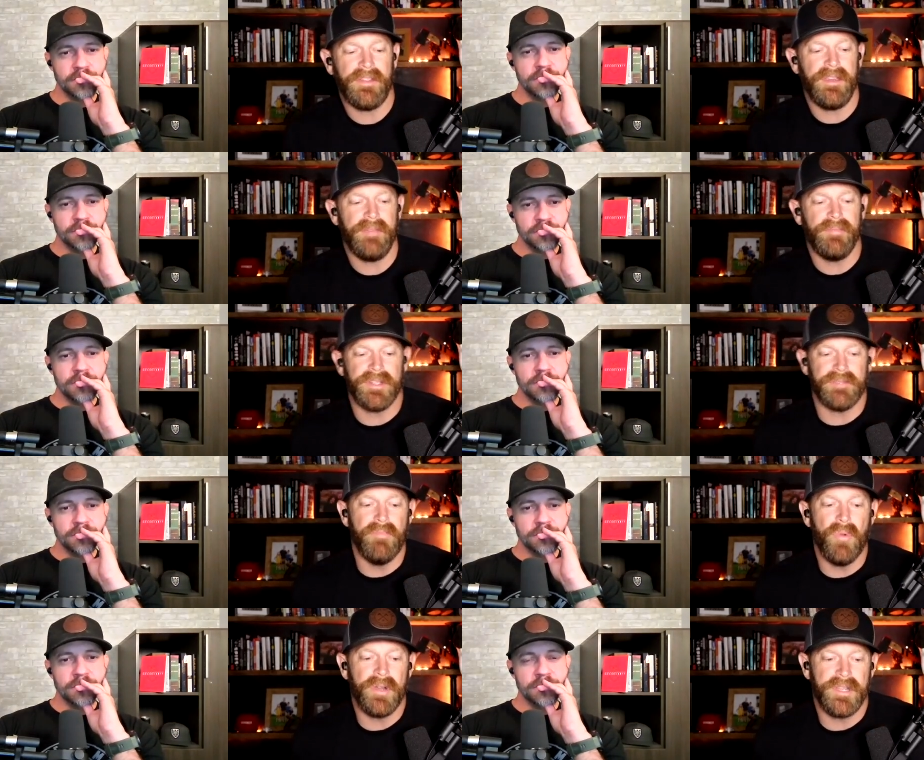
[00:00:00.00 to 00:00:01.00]
Speaker 1: thing, but it's
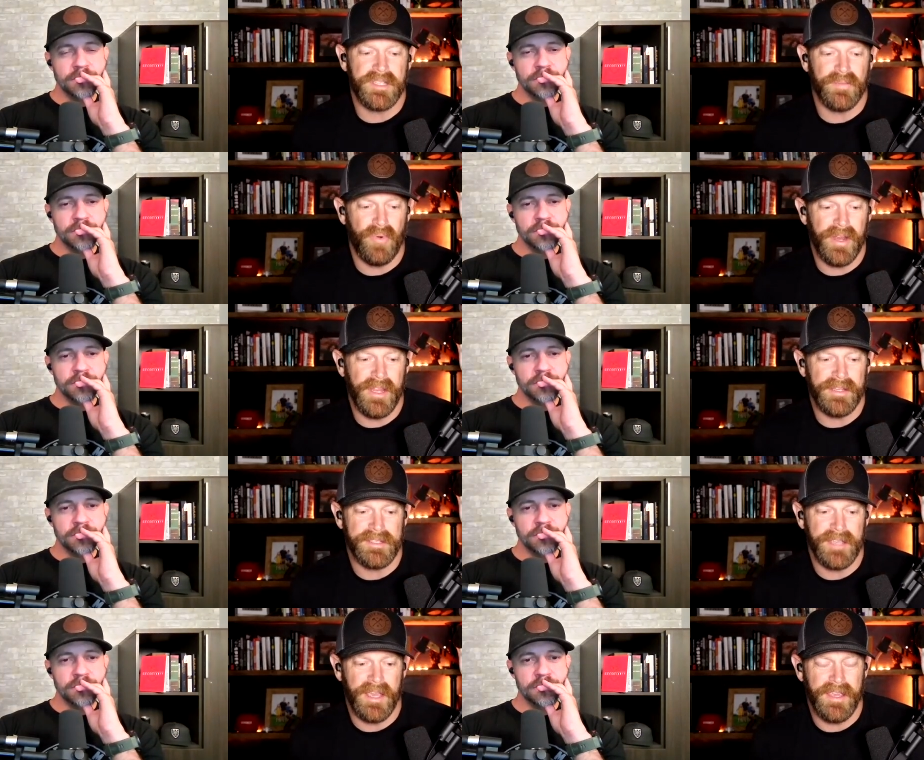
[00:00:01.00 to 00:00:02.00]
more disappointing to
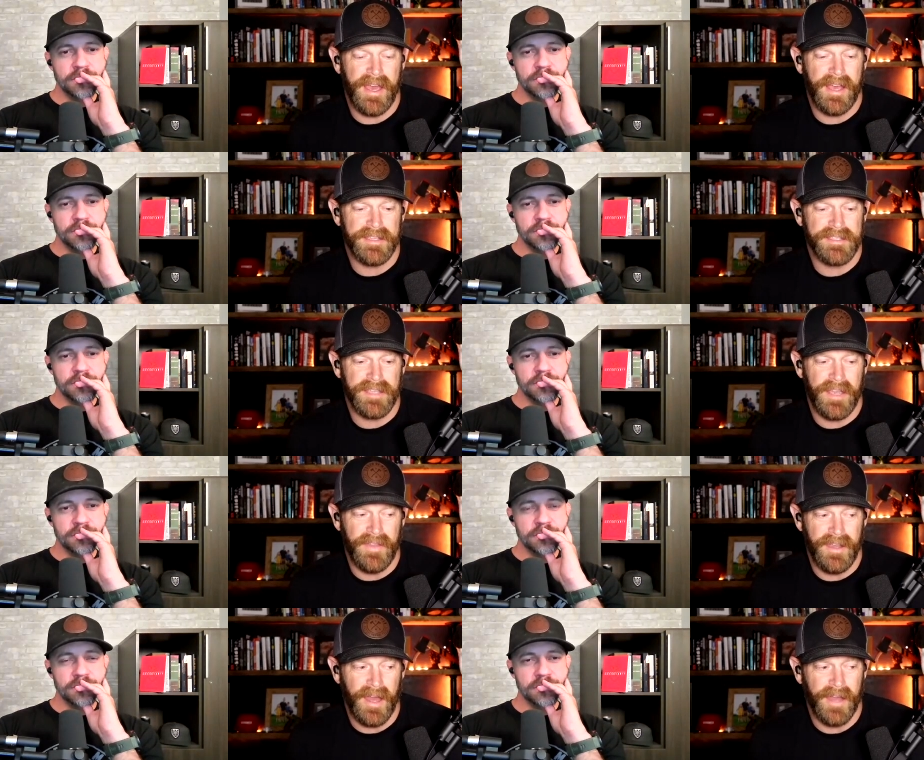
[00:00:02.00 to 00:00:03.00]
say yes and
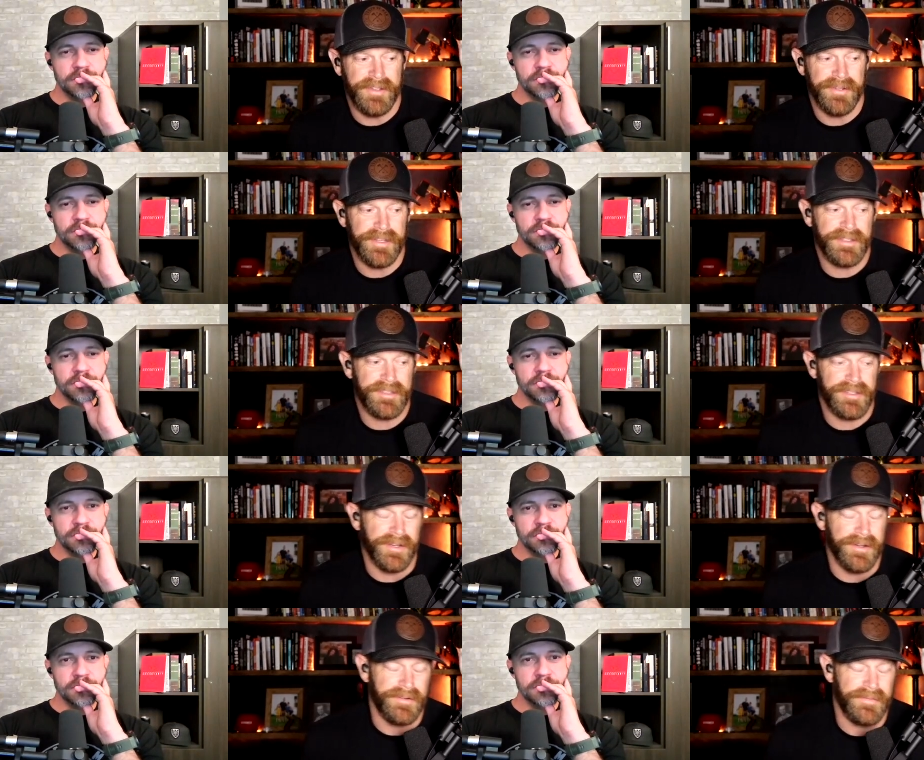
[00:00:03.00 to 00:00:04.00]
then not do it.
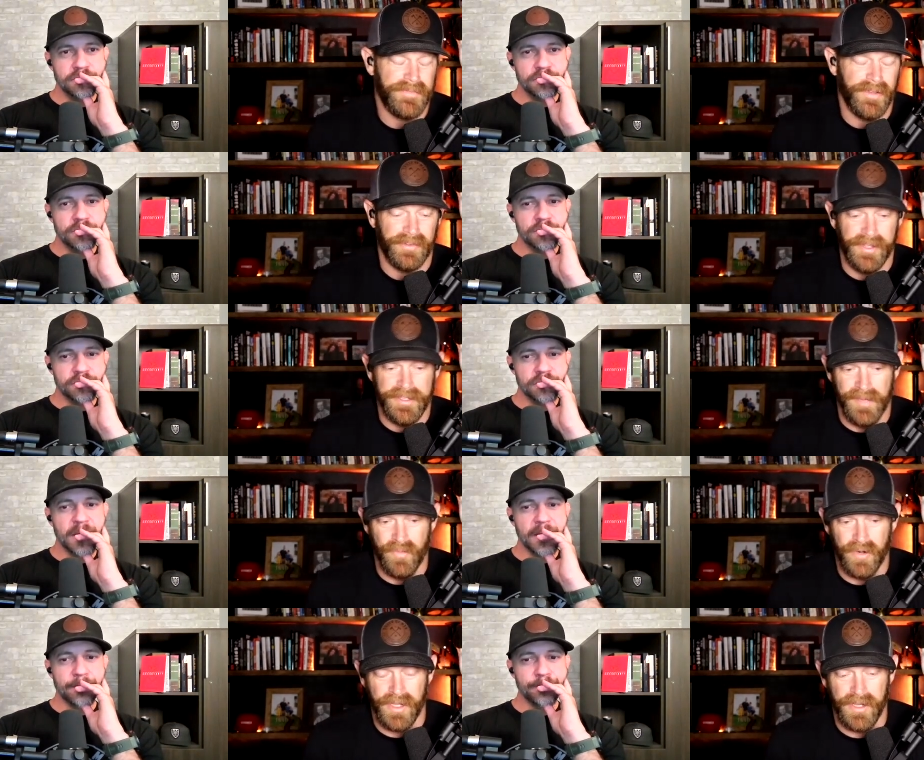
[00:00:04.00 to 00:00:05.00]
So those are things I'm
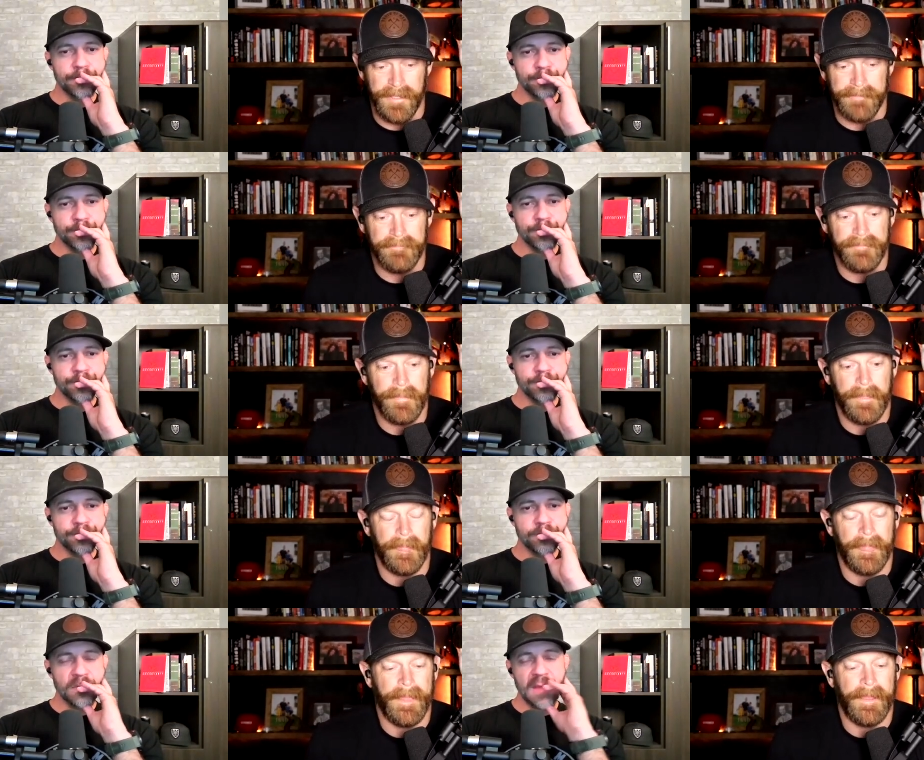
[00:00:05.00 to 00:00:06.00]
working yeah. on.
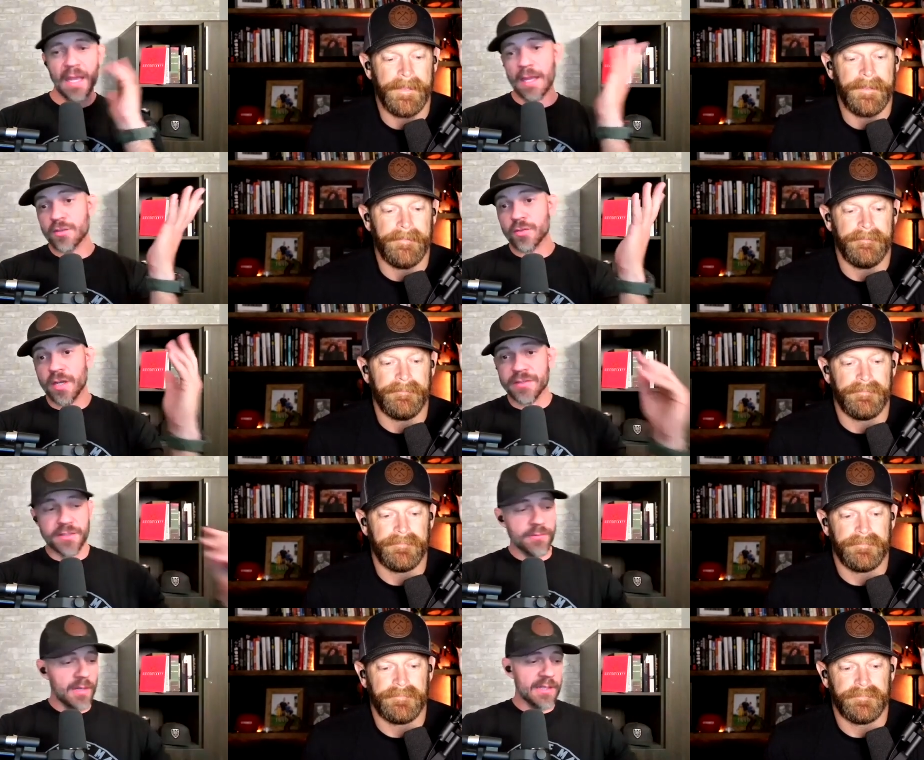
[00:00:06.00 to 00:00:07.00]
Speaker 2: Yeah. And
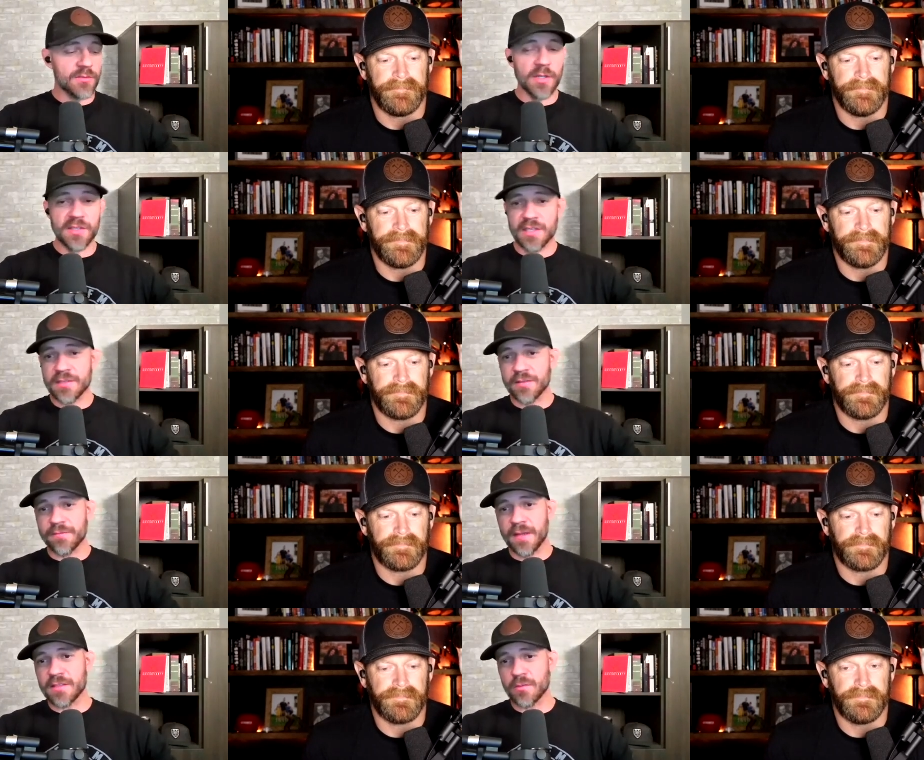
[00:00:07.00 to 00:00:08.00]
trust, right? Trust gets
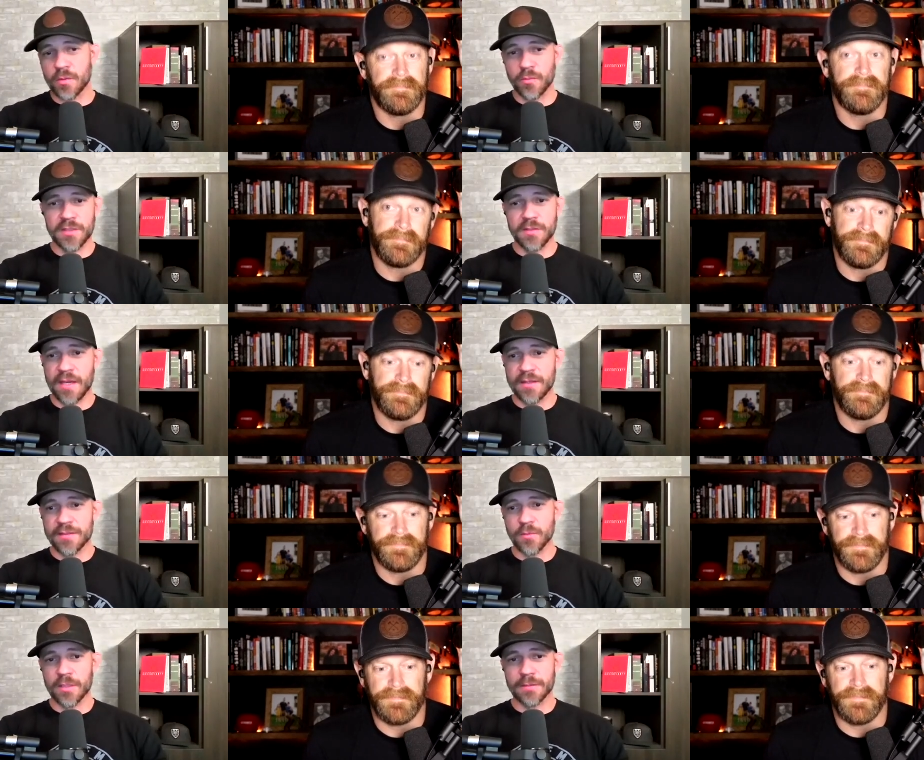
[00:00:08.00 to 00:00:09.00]
affected when we do that
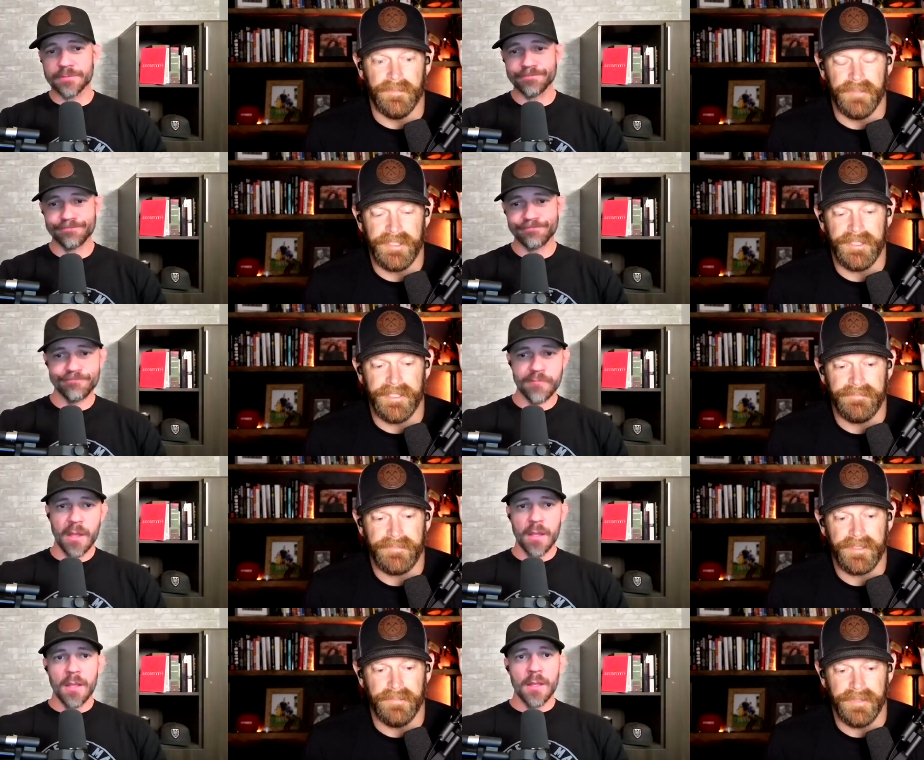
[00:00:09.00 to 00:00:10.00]
as well. Completely.
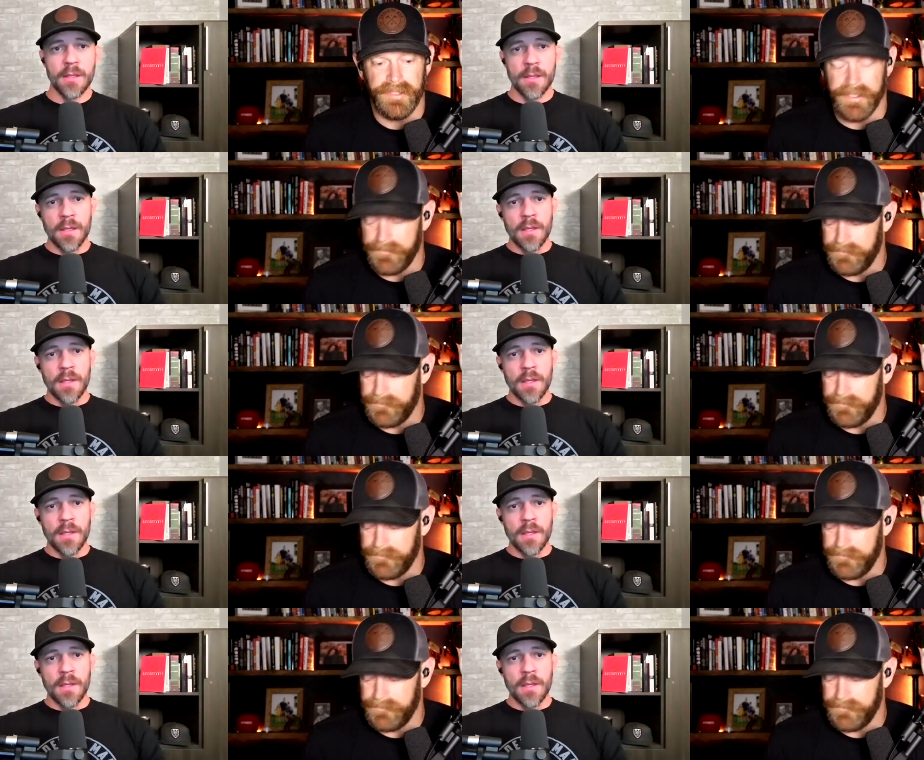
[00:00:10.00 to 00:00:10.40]
Completely.